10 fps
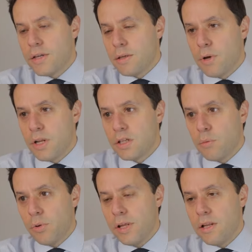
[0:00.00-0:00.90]
ISA money is
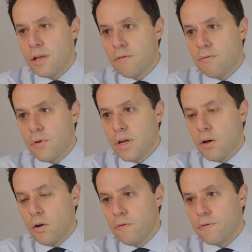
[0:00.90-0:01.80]
completely free
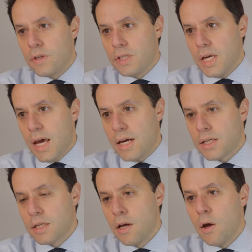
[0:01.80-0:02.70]
of tax,